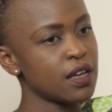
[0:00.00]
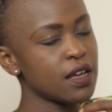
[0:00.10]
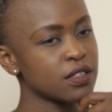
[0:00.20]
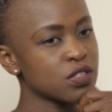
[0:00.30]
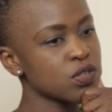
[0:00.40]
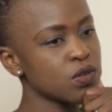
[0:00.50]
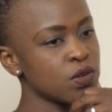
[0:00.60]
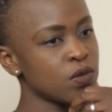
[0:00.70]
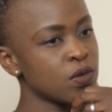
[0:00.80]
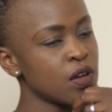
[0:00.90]
And
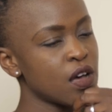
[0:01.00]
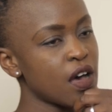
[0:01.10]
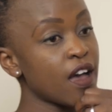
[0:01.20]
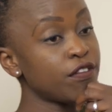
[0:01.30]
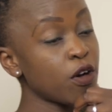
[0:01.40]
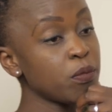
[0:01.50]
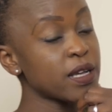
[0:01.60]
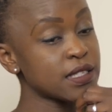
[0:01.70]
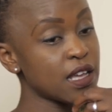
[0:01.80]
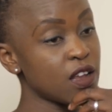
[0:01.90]
so I found
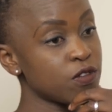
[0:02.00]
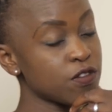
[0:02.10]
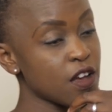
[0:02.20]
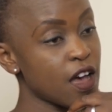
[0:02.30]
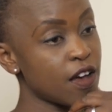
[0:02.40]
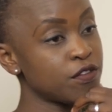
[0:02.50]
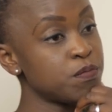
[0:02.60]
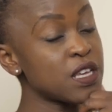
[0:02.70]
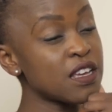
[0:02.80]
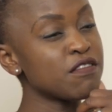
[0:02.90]
myself
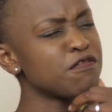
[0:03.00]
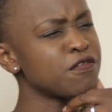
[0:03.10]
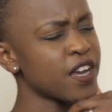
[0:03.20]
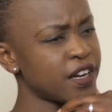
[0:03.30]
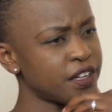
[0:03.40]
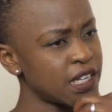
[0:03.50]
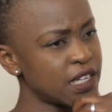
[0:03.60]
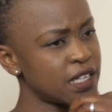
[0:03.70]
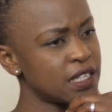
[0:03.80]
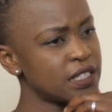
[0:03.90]
being very
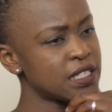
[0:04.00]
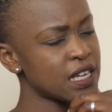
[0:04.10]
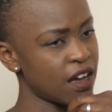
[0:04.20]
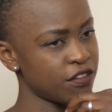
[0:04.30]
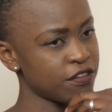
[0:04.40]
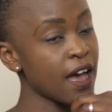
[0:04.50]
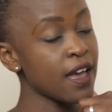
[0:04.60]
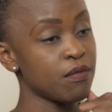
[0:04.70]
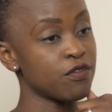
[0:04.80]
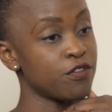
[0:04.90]
tough. I
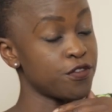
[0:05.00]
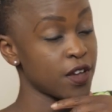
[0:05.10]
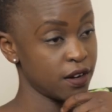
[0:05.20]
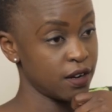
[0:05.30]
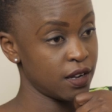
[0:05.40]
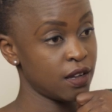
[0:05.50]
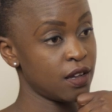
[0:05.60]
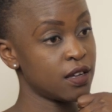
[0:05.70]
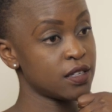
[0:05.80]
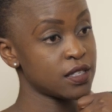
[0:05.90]
am very
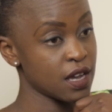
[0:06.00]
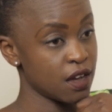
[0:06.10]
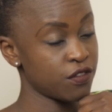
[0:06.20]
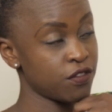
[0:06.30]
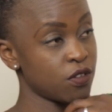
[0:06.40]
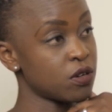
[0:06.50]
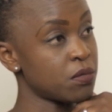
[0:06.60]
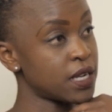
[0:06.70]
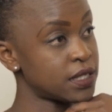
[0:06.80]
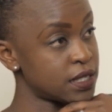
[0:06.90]
tough on
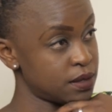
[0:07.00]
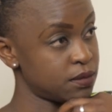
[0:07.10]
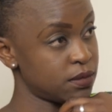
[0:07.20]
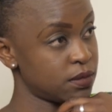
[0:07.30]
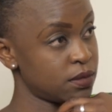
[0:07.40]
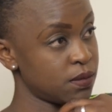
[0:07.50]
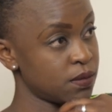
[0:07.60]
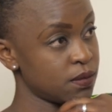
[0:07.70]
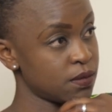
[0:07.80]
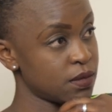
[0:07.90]
my team.
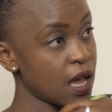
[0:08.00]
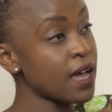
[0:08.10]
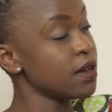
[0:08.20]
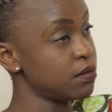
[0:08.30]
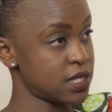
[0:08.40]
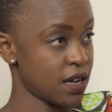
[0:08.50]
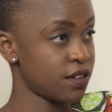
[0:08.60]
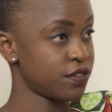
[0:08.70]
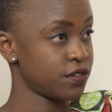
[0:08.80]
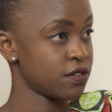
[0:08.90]
I am
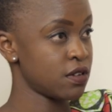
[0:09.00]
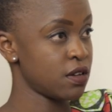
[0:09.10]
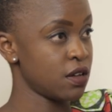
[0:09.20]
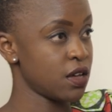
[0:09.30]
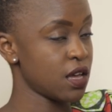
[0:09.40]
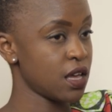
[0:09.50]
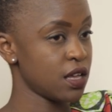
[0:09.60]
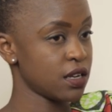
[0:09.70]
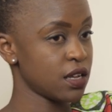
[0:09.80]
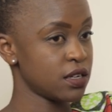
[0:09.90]
tough.
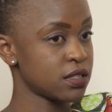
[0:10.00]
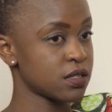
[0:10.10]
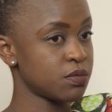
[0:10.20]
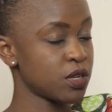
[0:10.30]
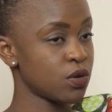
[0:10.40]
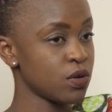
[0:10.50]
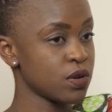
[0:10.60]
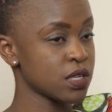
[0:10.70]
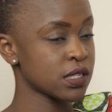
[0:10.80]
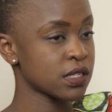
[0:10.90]
And it's
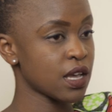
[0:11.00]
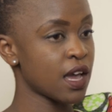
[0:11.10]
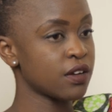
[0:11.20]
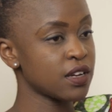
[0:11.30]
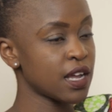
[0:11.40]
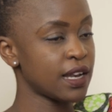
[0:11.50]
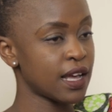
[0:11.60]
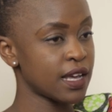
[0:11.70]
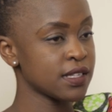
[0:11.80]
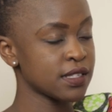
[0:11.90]
because I
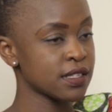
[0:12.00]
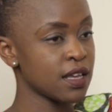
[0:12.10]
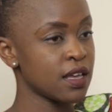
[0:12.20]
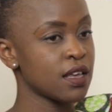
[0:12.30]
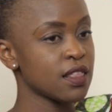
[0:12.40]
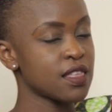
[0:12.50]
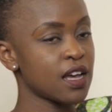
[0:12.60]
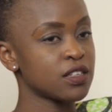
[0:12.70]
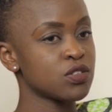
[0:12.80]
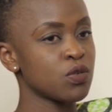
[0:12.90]
realize
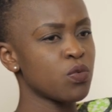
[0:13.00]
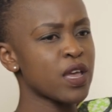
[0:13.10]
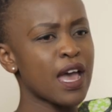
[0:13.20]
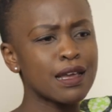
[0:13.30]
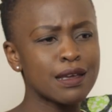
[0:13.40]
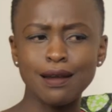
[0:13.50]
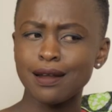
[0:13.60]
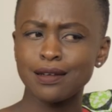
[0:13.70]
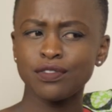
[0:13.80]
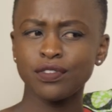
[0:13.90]
that we are in a
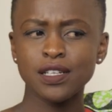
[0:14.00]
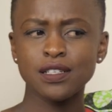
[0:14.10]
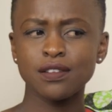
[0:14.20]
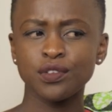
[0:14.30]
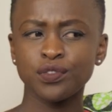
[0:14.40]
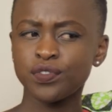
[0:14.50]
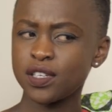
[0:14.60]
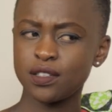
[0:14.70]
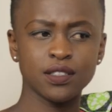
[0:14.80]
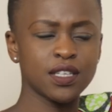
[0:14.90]
different
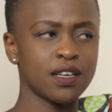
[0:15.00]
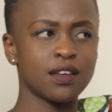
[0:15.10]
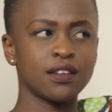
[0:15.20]
field here.